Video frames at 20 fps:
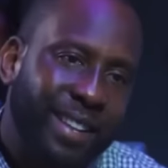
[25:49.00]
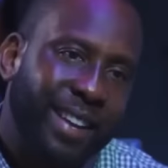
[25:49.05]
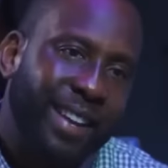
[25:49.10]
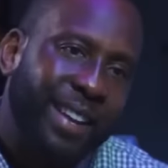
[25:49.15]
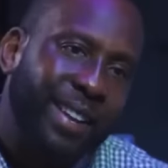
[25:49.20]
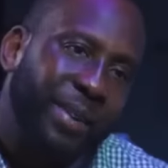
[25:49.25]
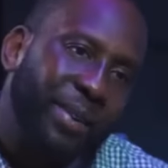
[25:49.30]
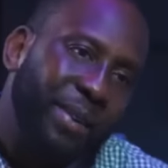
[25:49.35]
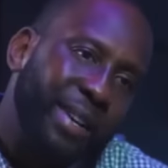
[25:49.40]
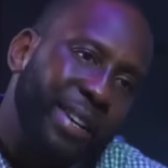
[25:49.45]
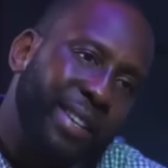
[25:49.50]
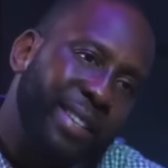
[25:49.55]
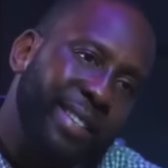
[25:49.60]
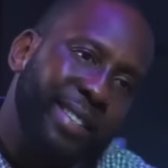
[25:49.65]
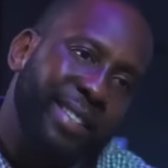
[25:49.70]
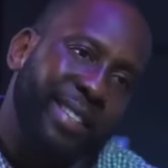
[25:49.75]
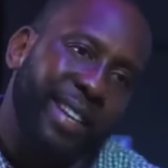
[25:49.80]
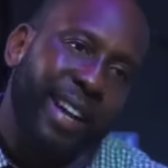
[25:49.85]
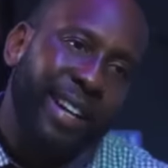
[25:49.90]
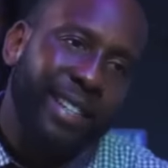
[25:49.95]

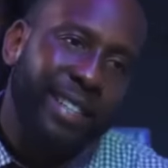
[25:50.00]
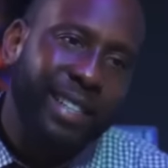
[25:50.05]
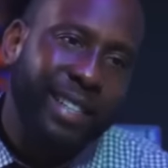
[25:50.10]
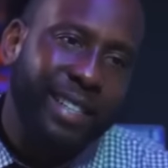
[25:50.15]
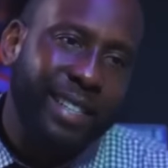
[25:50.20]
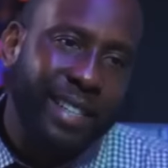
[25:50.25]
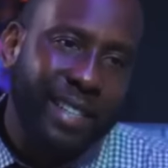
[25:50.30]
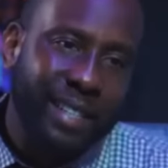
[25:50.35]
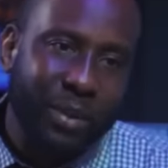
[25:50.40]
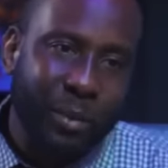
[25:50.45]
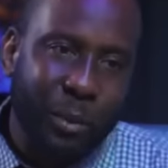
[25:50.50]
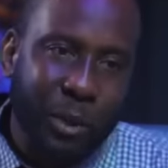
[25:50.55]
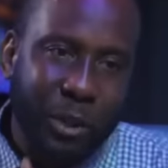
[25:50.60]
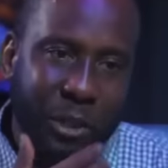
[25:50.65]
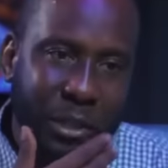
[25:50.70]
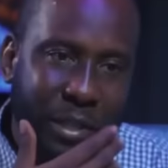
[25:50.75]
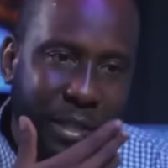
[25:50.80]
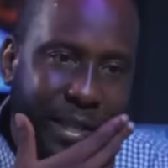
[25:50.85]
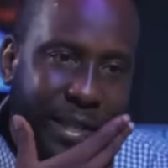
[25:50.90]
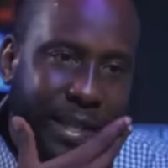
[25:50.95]
Well, I see the sense in
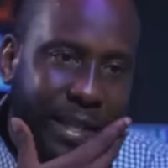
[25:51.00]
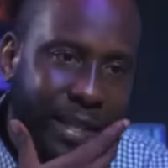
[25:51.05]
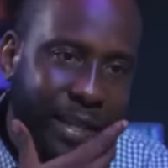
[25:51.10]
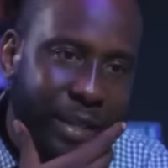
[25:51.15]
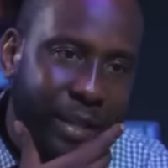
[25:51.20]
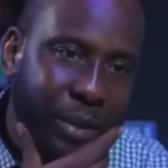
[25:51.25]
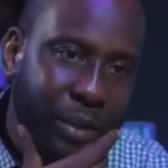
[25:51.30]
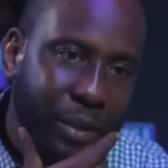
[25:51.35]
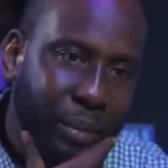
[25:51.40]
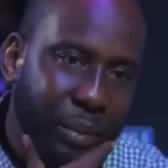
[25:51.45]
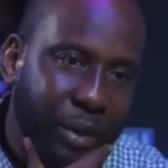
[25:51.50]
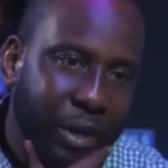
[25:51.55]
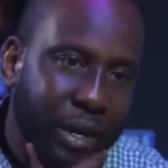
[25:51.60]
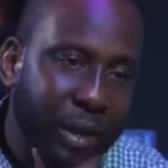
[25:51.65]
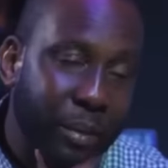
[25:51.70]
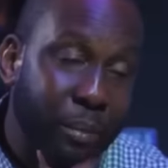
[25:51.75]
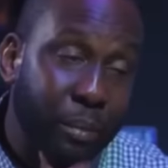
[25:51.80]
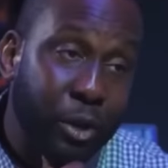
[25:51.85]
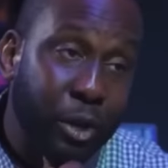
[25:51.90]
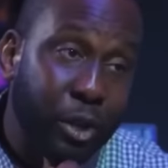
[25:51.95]
what you're saying, you know, but
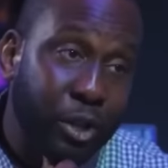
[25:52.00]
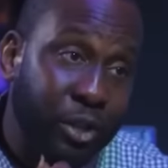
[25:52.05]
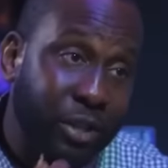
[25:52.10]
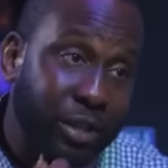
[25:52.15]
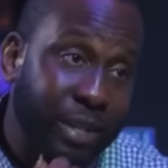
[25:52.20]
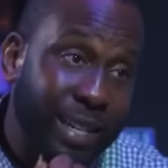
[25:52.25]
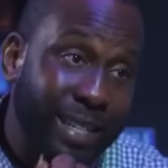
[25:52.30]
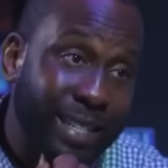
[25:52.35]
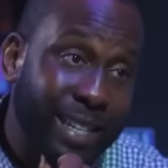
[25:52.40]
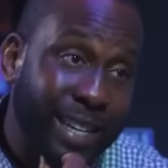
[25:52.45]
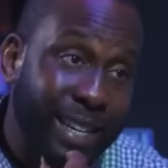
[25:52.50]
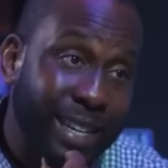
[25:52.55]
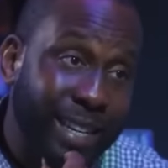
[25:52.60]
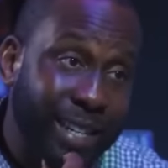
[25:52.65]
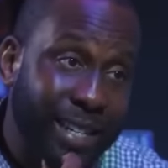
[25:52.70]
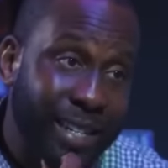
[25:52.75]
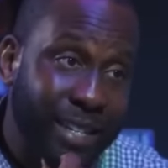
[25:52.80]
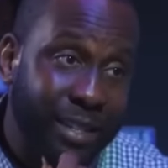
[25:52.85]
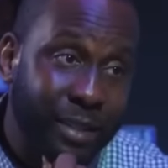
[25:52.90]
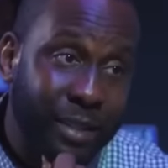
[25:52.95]
her boss assigned
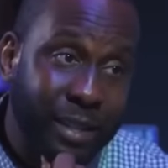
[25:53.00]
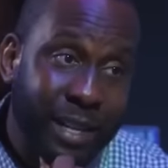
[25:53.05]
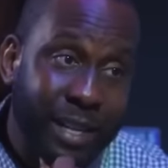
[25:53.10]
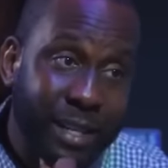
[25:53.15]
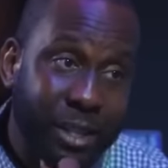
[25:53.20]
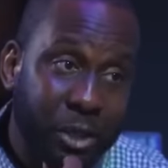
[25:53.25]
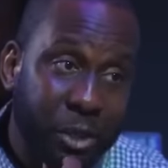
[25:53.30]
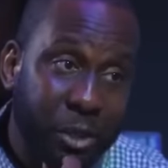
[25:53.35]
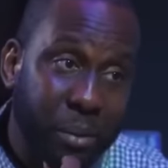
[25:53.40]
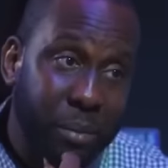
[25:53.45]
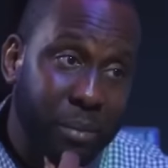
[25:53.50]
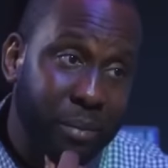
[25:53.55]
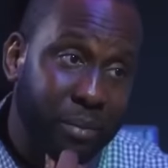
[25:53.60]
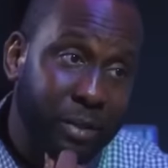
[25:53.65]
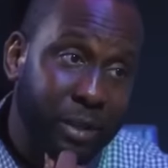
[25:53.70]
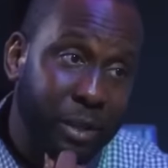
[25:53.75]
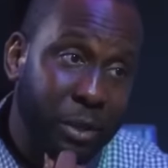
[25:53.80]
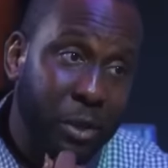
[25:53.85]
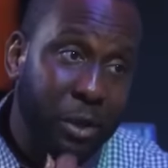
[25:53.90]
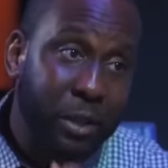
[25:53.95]
her that job,
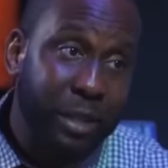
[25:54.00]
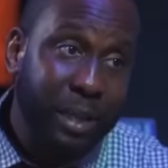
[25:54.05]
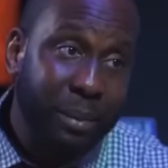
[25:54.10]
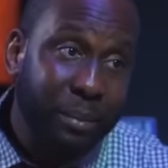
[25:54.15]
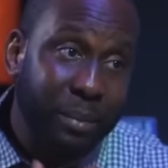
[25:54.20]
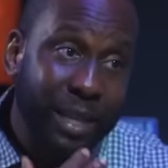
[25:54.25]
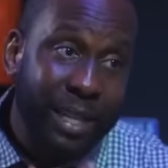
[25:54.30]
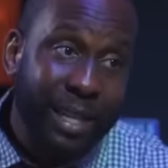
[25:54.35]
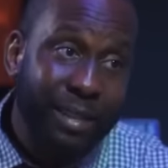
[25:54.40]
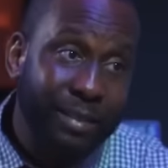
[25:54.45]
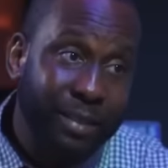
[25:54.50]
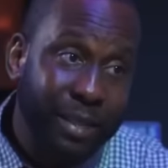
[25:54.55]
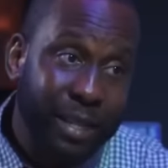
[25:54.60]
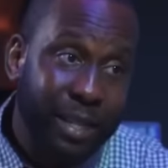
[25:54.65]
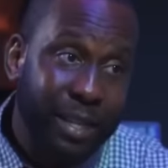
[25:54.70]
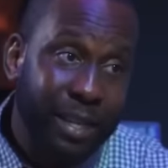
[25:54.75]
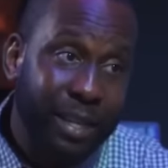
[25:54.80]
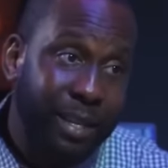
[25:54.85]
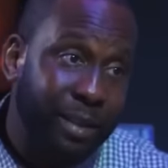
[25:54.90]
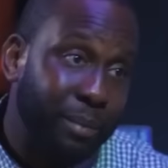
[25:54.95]
you know, because he believes
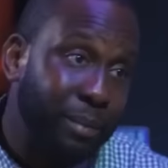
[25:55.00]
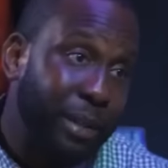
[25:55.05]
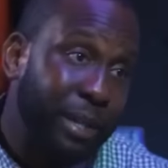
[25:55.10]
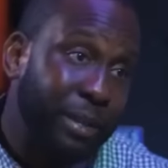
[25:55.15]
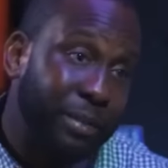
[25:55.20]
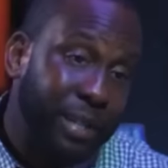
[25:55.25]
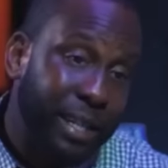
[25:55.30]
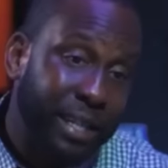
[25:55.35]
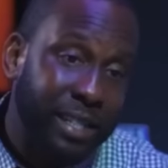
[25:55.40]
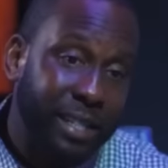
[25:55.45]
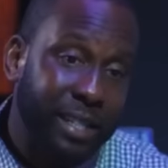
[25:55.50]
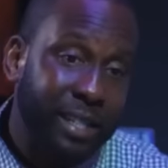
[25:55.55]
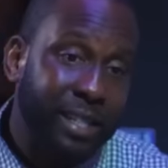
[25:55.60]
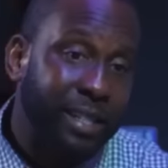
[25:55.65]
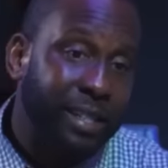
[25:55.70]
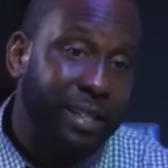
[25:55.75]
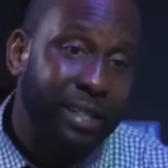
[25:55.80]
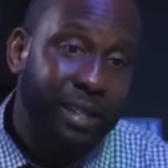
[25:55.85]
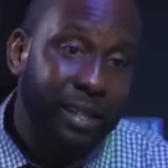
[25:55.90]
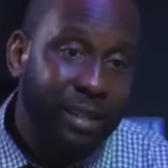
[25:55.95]
in her, believes that she
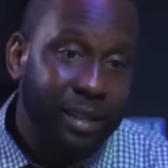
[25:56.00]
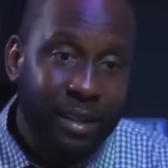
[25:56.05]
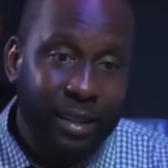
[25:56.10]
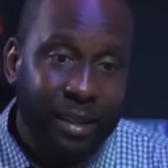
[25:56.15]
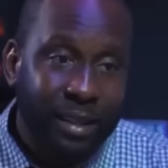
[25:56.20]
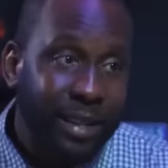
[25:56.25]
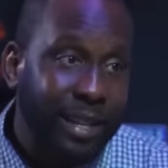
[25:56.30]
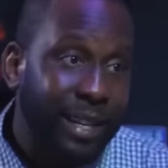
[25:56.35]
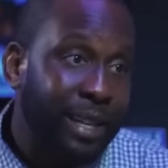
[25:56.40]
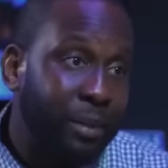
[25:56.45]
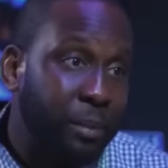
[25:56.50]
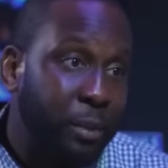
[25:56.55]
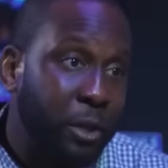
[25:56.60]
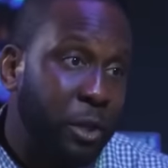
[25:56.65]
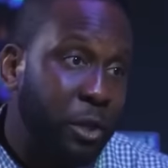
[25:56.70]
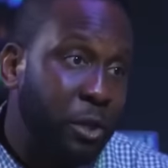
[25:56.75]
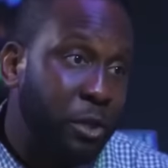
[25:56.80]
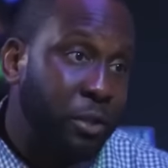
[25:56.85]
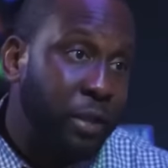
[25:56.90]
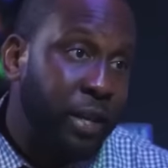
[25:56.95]
can get him the
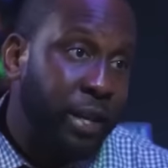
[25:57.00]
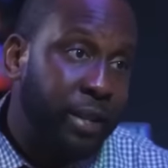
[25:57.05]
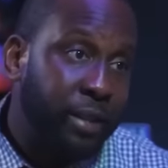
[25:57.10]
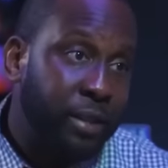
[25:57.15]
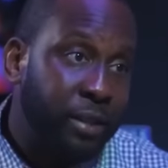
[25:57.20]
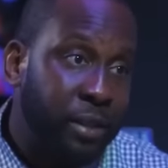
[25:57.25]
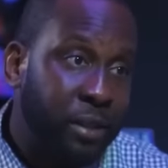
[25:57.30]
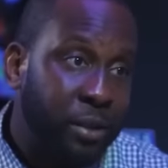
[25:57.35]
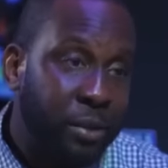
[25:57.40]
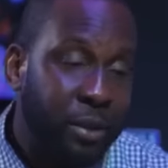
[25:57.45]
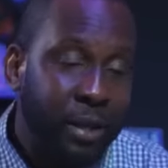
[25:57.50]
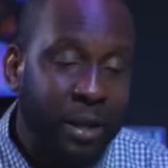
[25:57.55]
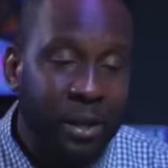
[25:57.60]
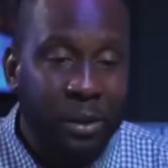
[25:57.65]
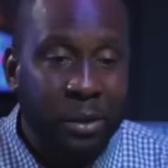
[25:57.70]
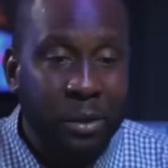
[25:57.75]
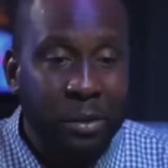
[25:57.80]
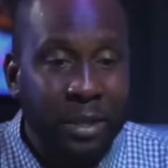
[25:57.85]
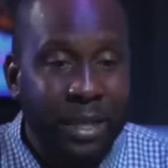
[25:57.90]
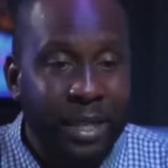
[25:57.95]
contract, you know, so I
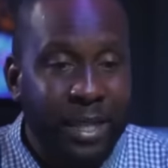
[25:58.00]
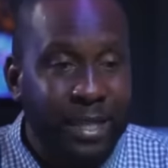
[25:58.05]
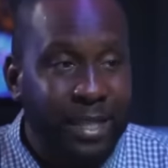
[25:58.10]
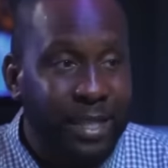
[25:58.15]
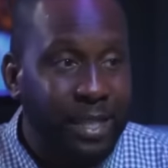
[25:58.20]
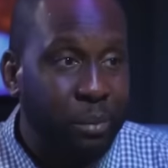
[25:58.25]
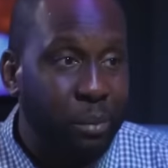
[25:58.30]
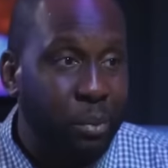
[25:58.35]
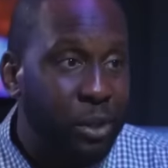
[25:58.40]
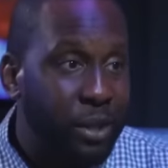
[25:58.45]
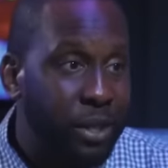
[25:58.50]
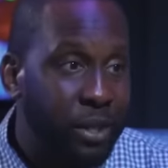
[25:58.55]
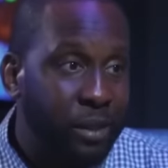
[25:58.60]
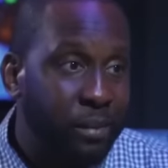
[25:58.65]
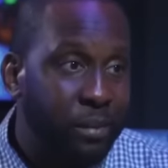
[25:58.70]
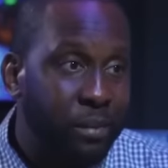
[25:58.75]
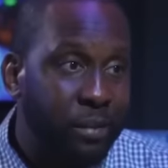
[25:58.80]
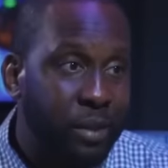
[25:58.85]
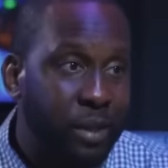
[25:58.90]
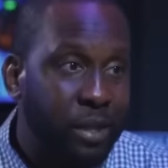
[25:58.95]
don't know if she can disappoint
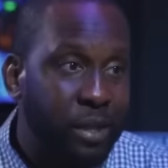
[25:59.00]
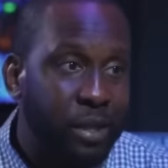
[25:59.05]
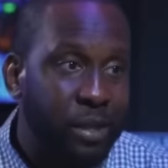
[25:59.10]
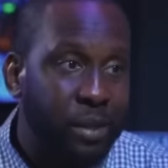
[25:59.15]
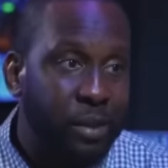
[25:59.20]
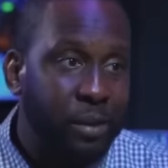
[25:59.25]
him, you